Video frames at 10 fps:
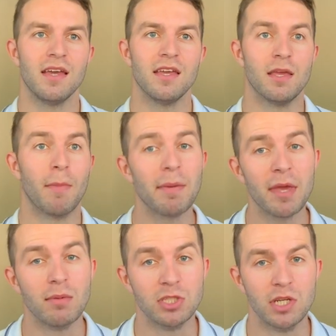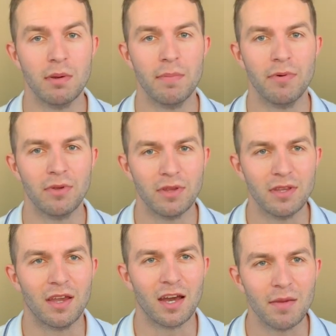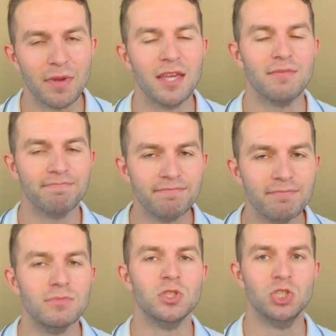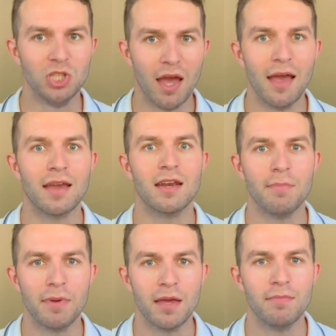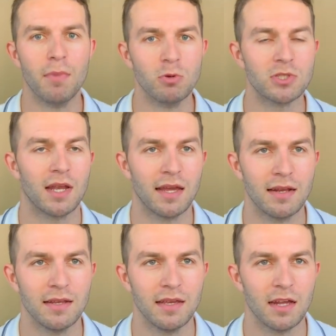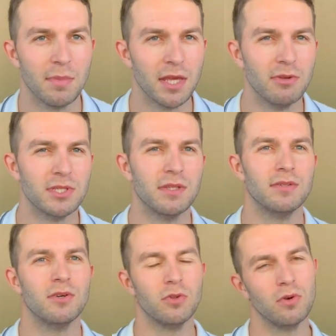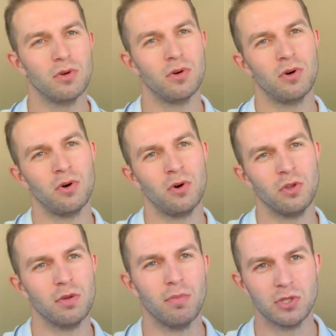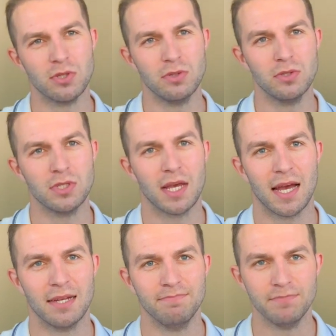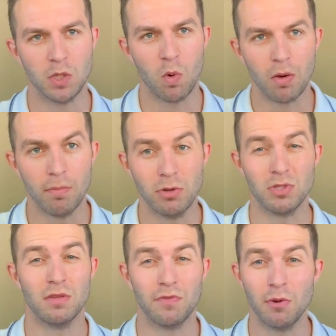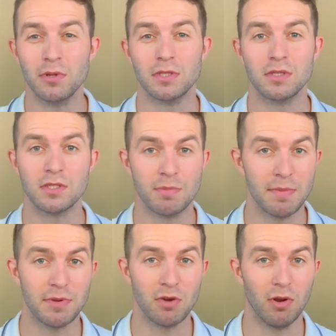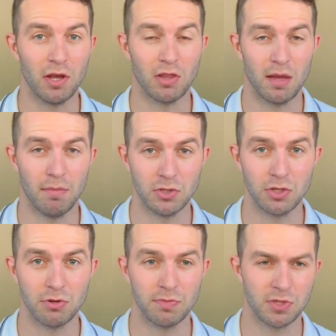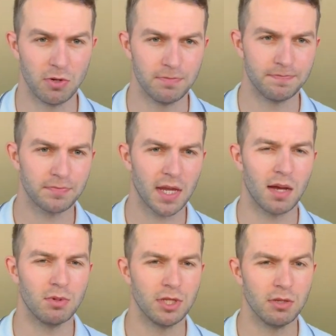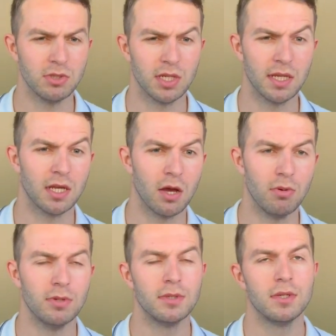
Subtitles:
you might be able to do it, but you're going to be jerking a bit, most likely. You're going to be using other muscles, and you want most of the focus to be purely on that muscle group. So I would usually go